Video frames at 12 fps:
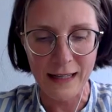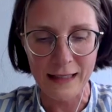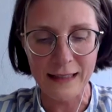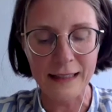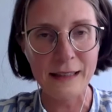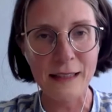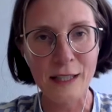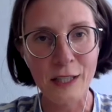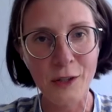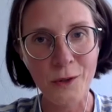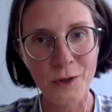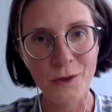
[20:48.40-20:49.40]
that the
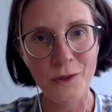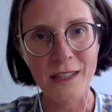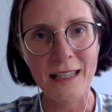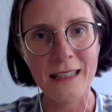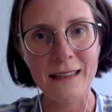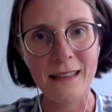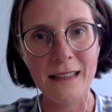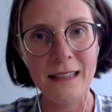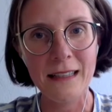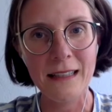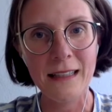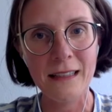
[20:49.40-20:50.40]
EU should take the
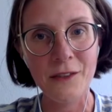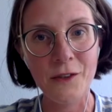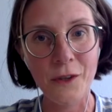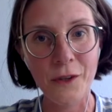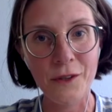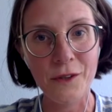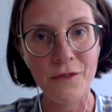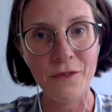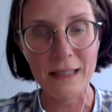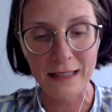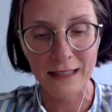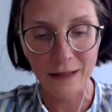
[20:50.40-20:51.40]
lead in joint
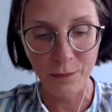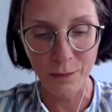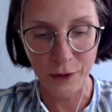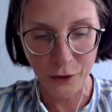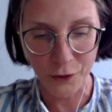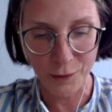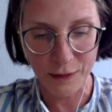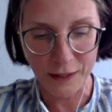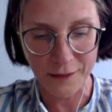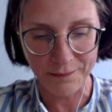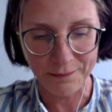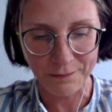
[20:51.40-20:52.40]
vaccine
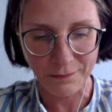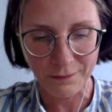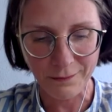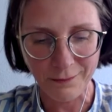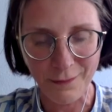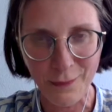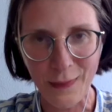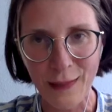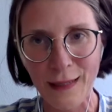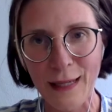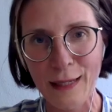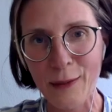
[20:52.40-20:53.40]
procurement.
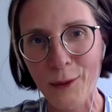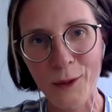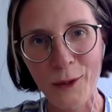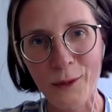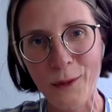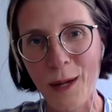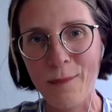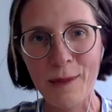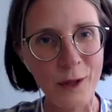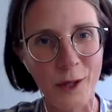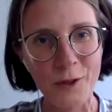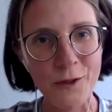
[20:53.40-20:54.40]
And although, I mean,
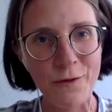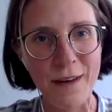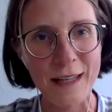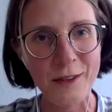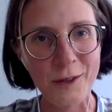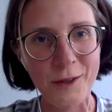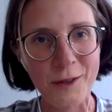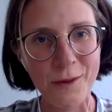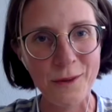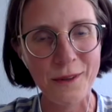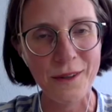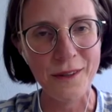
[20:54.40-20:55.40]

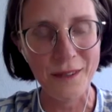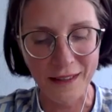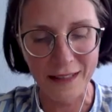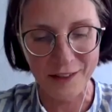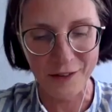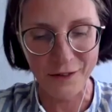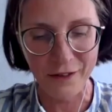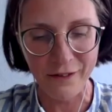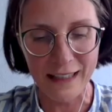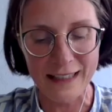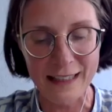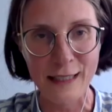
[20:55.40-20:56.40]
counterfactual history
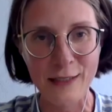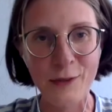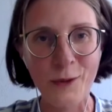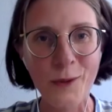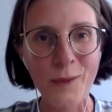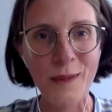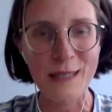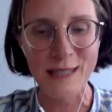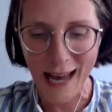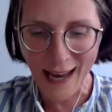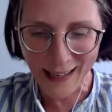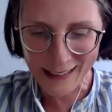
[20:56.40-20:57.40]
writing is always
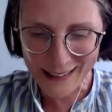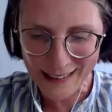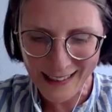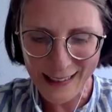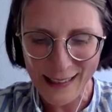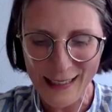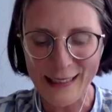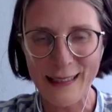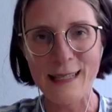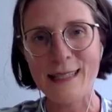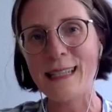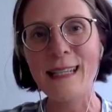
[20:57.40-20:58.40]
hard,
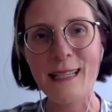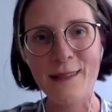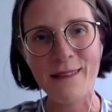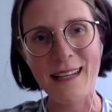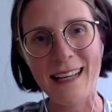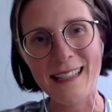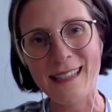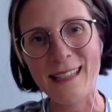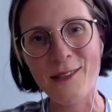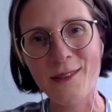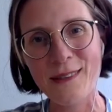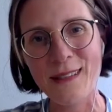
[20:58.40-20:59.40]
there's a clear
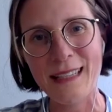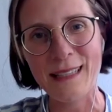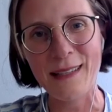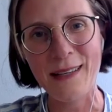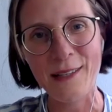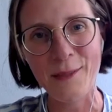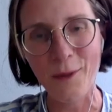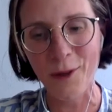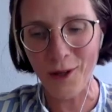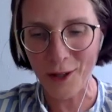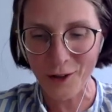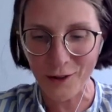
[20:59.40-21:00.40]
realization that a small
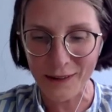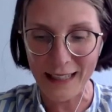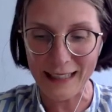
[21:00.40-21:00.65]
country